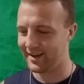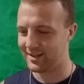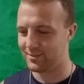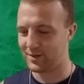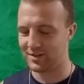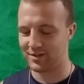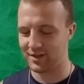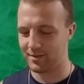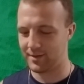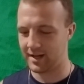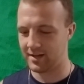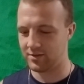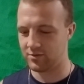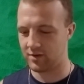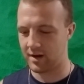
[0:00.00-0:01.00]
Especially to
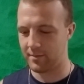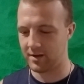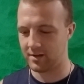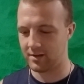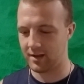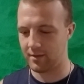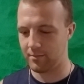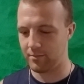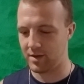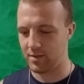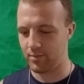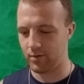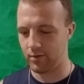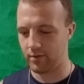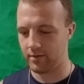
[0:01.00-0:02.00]
my drama club
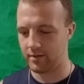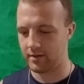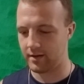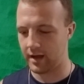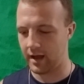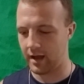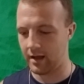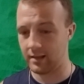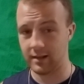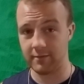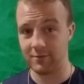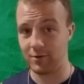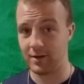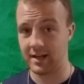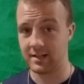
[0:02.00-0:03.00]
people. I
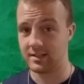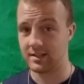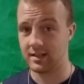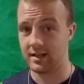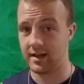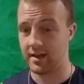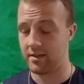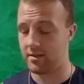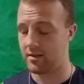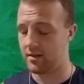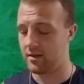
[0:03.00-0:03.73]
love you guys to death.